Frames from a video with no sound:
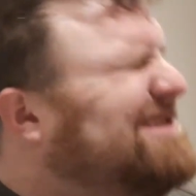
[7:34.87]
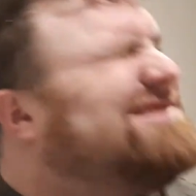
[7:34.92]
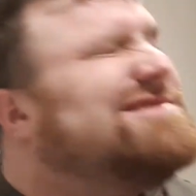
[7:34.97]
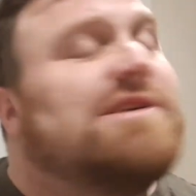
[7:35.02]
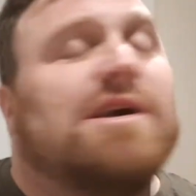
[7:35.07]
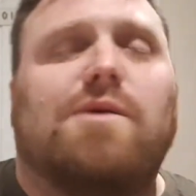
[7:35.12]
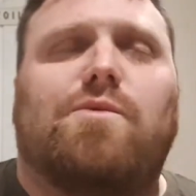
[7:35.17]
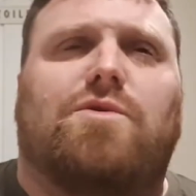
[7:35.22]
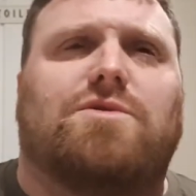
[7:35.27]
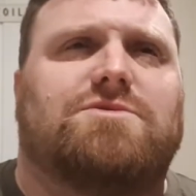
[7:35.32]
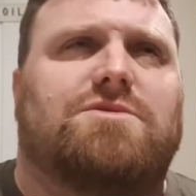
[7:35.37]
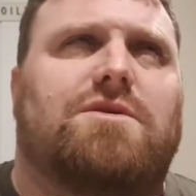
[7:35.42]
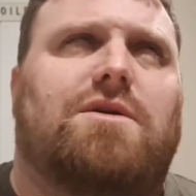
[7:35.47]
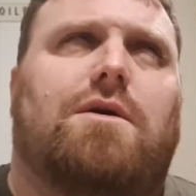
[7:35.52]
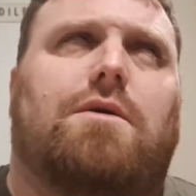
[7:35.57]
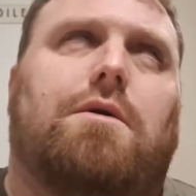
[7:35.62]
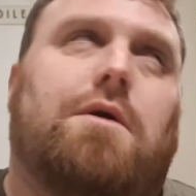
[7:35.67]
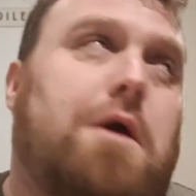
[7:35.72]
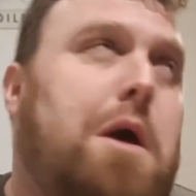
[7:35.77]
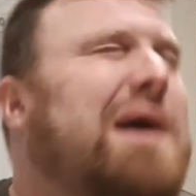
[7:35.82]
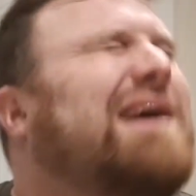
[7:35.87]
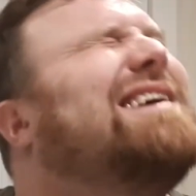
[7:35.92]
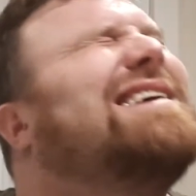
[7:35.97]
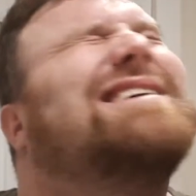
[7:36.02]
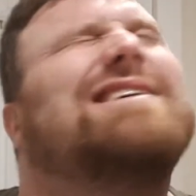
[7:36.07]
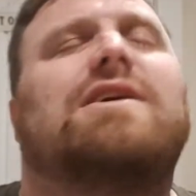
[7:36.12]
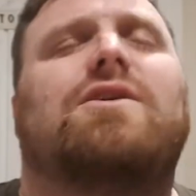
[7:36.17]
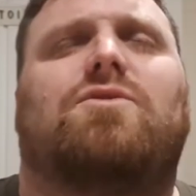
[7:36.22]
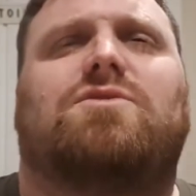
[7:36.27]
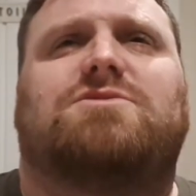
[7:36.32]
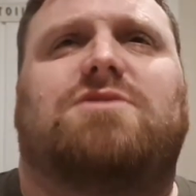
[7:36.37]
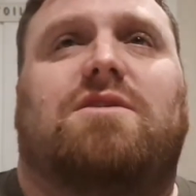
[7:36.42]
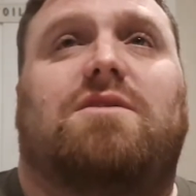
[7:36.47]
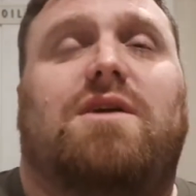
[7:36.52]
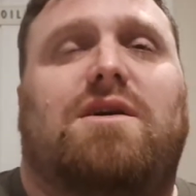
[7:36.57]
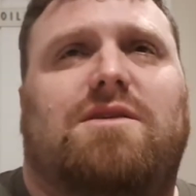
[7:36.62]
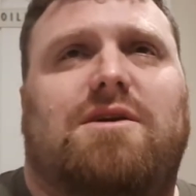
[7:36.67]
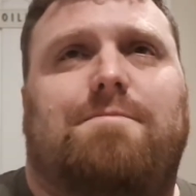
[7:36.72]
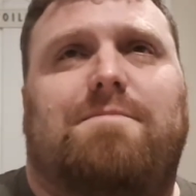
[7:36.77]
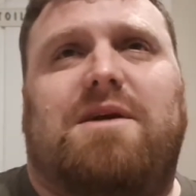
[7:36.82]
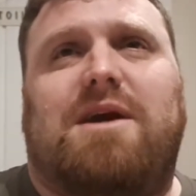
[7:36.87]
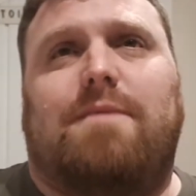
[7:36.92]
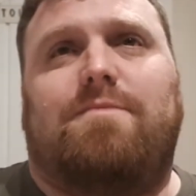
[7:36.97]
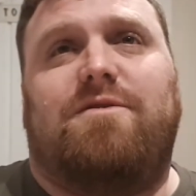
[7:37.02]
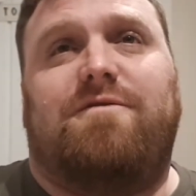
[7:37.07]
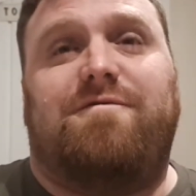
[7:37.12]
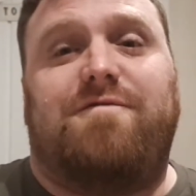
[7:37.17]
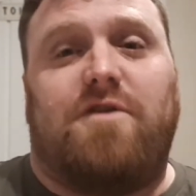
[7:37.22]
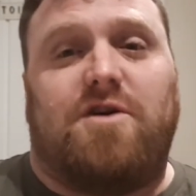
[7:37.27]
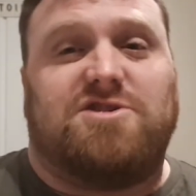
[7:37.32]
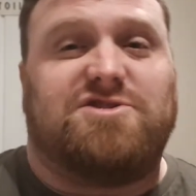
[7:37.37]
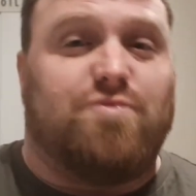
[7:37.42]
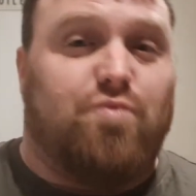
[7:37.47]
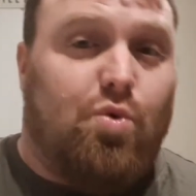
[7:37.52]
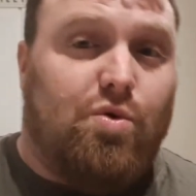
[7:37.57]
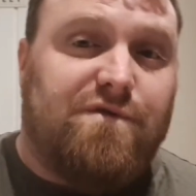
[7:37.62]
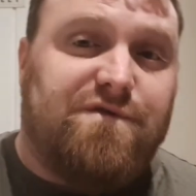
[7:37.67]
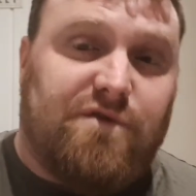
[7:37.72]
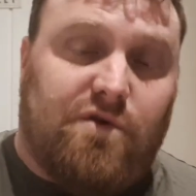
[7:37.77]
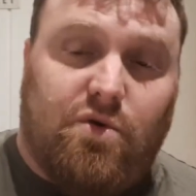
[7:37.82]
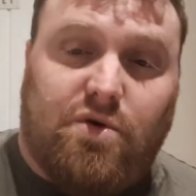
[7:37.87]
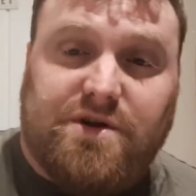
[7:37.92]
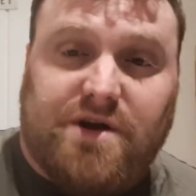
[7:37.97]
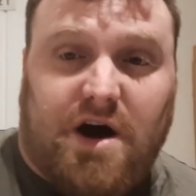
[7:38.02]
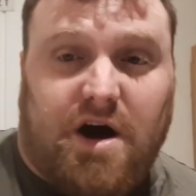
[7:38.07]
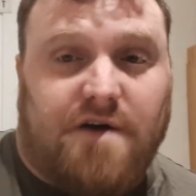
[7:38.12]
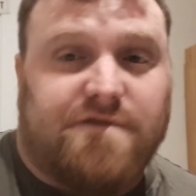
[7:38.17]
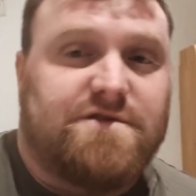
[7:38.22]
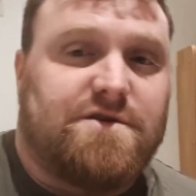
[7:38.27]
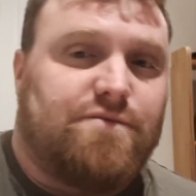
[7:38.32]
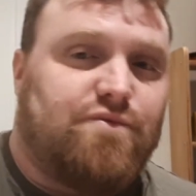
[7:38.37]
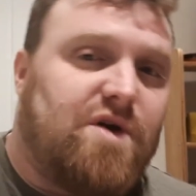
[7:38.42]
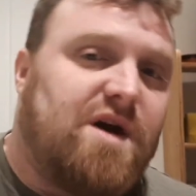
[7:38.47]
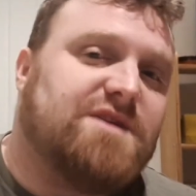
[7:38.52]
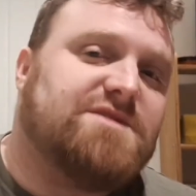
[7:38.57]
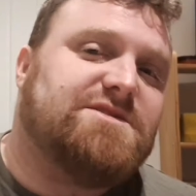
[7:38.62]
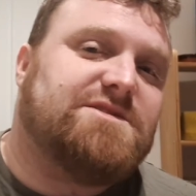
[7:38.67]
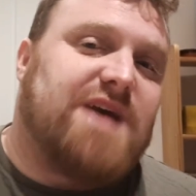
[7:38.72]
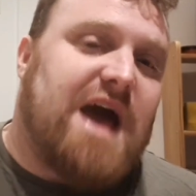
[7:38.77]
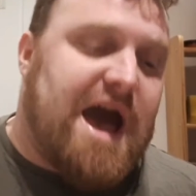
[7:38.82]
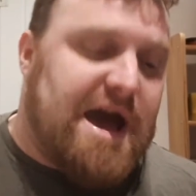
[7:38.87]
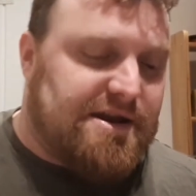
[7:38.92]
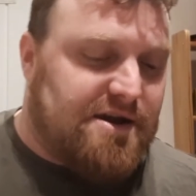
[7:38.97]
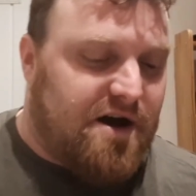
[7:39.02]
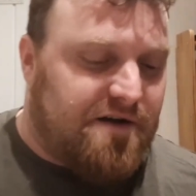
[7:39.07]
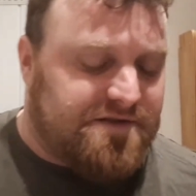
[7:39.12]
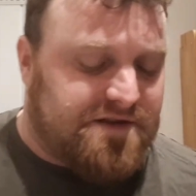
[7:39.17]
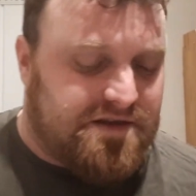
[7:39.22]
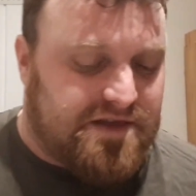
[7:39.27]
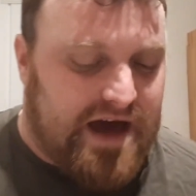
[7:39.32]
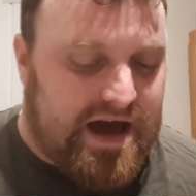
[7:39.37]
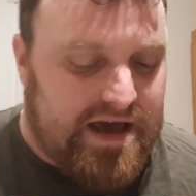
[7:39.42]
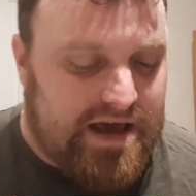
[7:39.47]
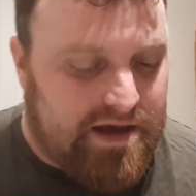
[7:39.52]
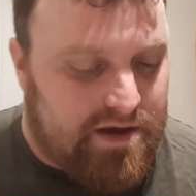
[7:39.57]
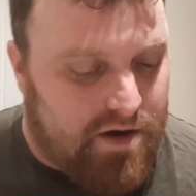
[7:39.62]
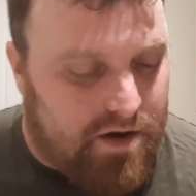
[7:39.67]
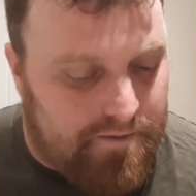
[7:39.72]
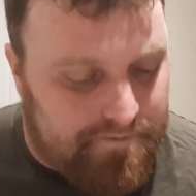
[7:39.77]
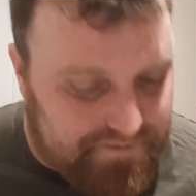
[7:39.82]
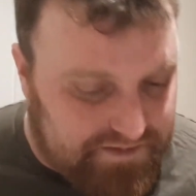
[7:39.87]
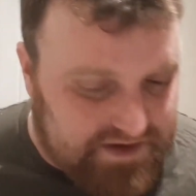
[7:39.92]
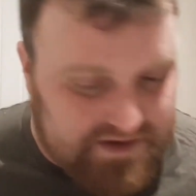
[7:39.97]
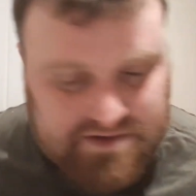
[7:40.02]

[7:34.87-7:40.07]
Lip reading: He then became the first Wolf Lord after Russ, and after that he got